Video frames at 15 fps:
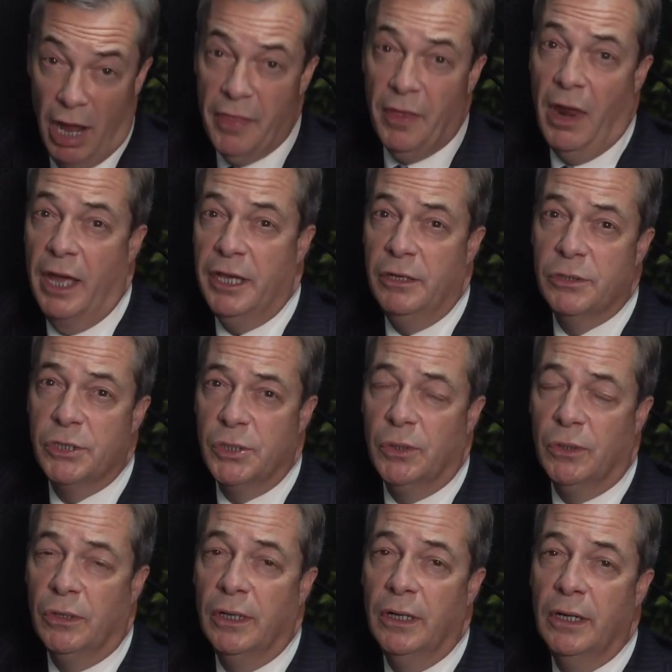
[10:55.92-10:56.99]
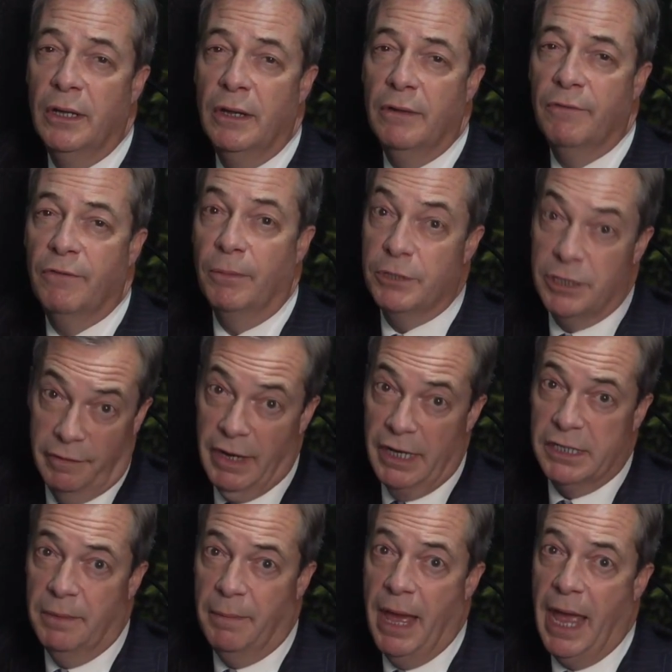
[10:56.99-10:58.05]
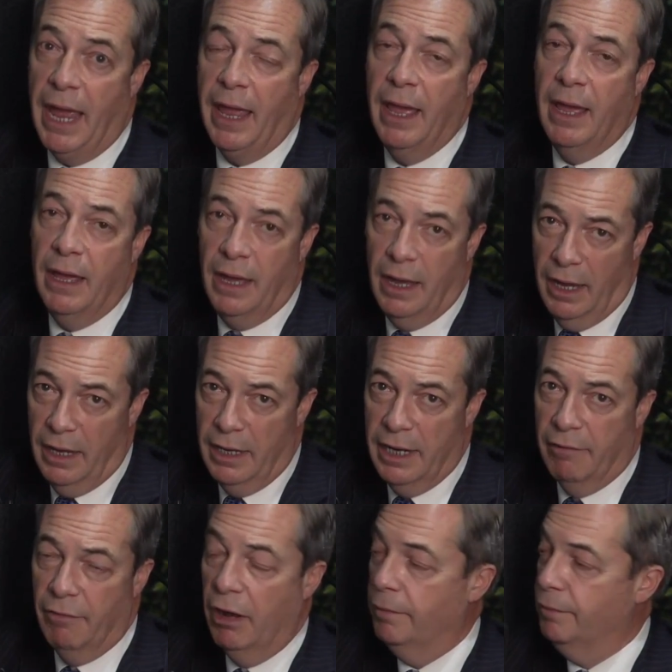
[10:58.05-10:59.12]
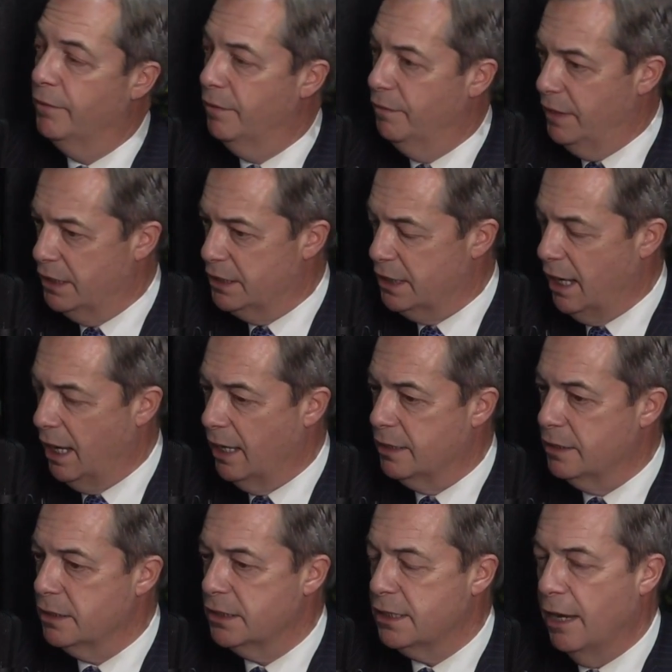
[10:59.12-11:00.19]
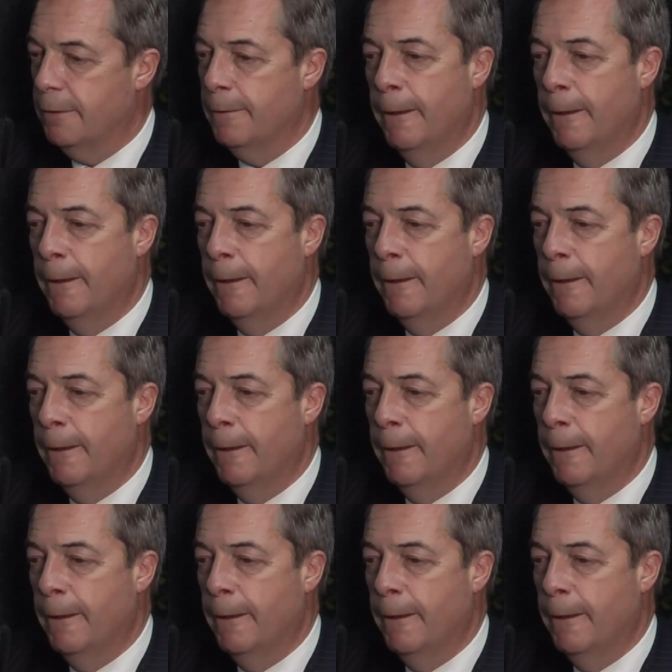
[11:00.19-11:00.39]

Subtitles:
like you saw from Theresa May earlier on this year. So